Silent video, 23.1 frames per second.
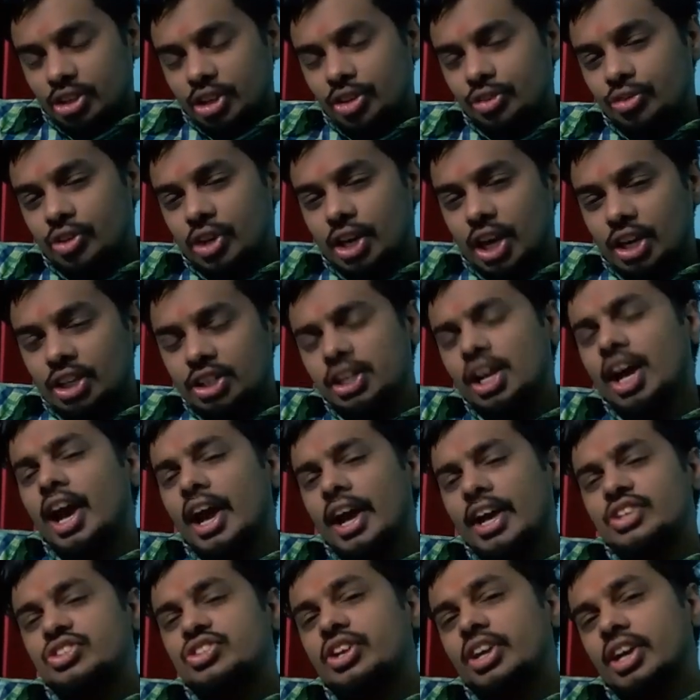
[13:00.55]
if Lagna
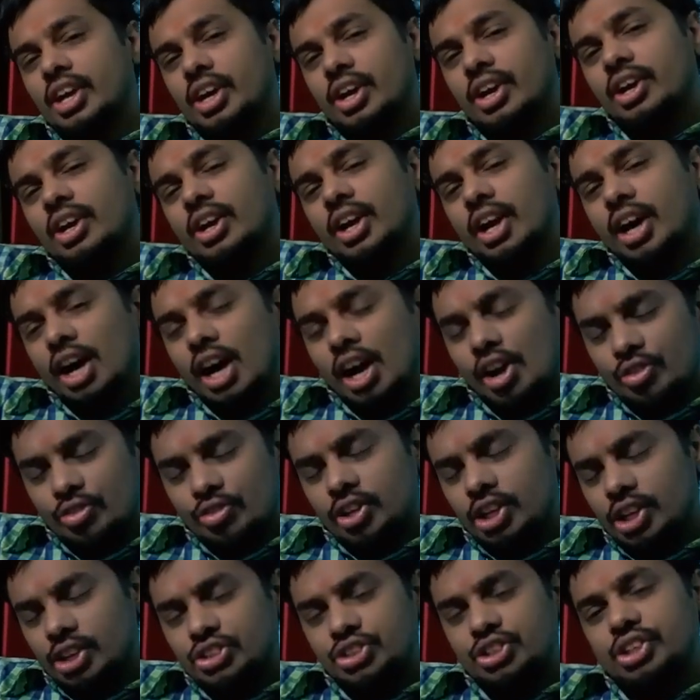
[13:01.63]
has a
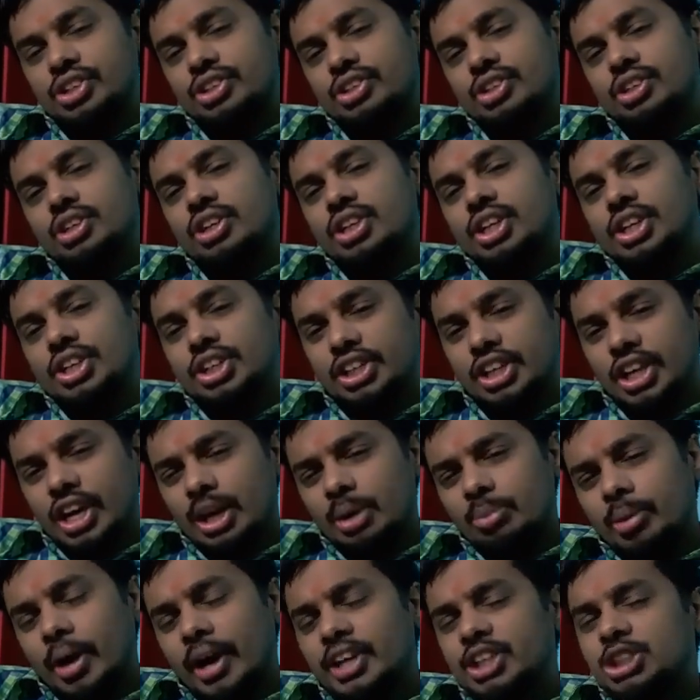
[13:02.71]
affliction
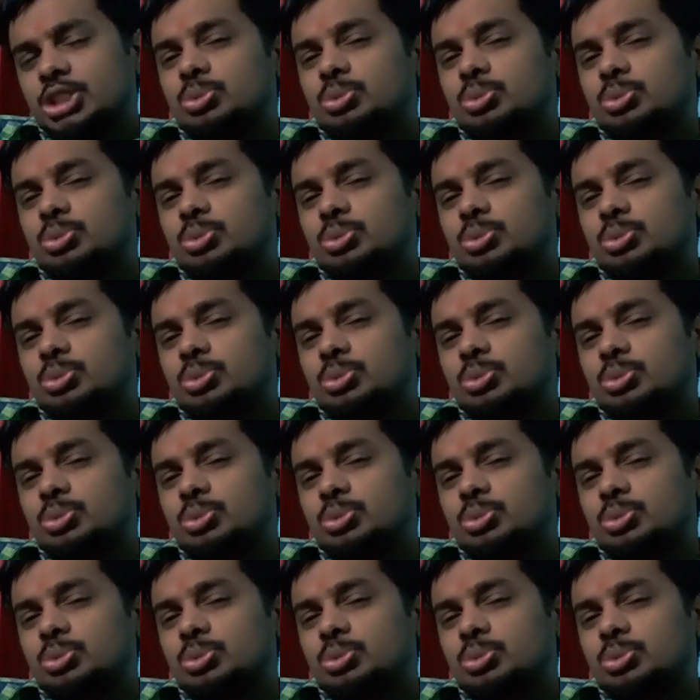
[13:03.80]
nearby